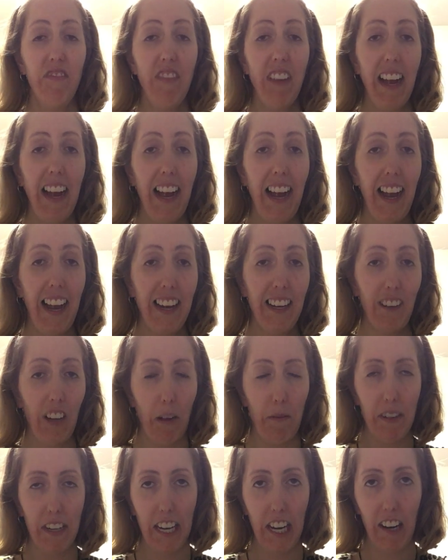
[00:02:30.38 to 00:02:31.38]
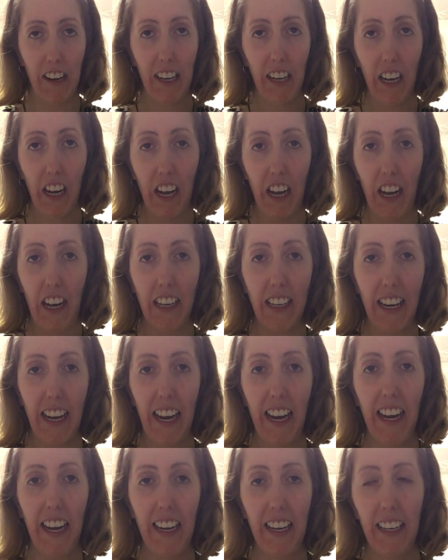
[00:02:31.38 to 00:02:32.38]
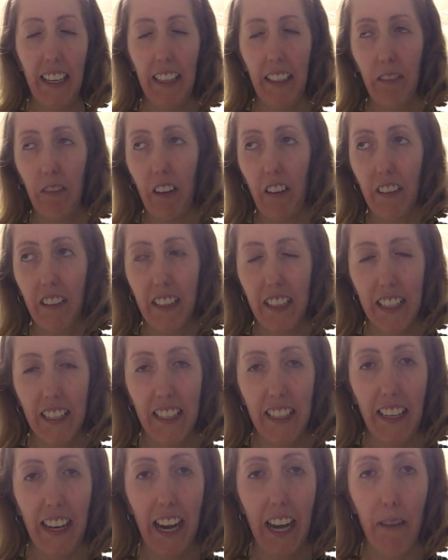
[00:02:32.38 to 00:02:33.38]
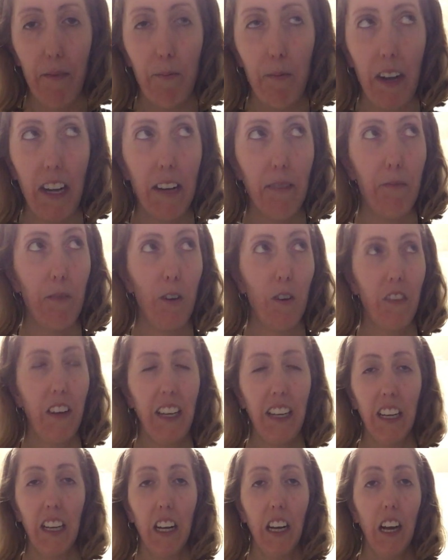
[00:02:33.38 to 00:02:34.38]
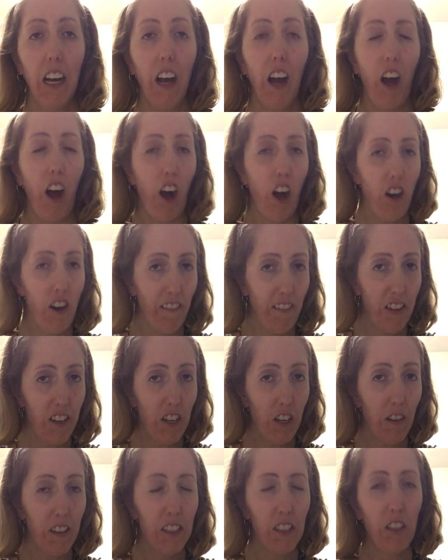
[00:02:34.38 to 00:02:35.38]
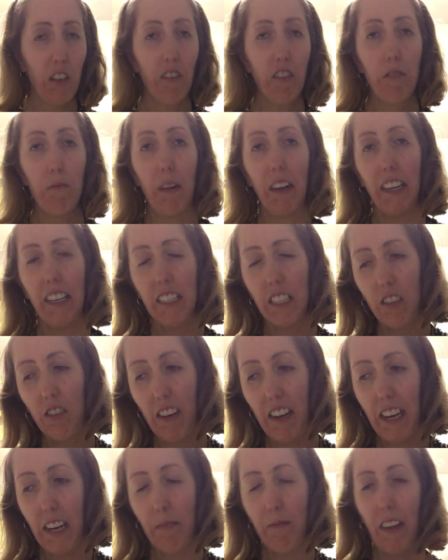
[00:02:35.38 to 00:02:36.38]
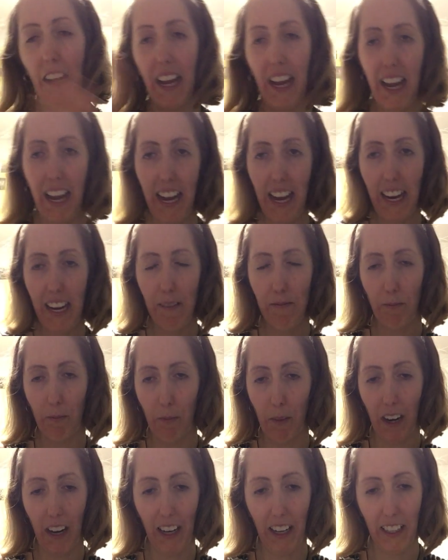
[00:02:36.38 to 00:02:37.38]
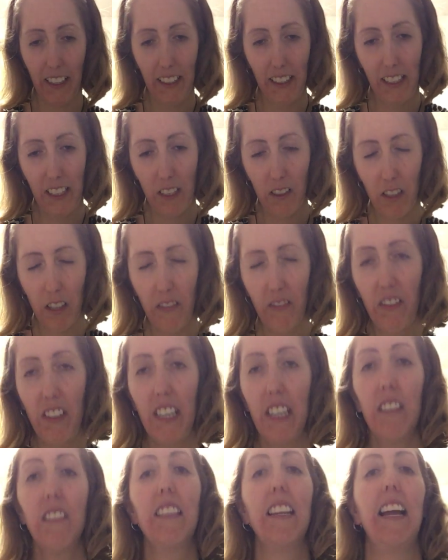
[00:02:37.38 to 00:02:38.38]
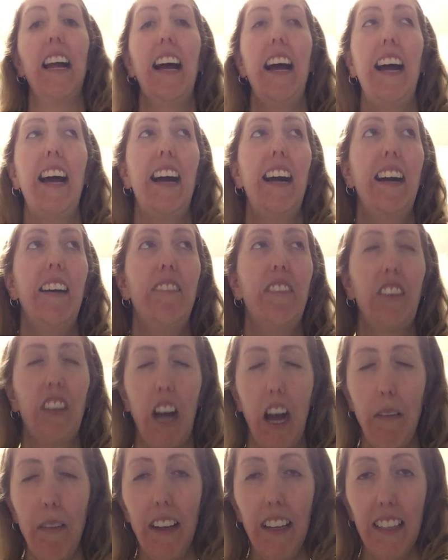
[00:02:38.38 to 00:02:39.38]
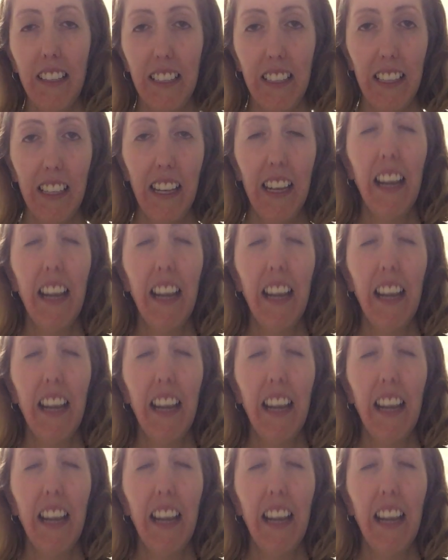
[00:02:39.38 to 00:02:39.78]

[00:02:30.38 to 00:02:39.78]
fan commentary on a Walt Disney animated movie, all you have to do is go to my Instagram and my YouTube videos that have comments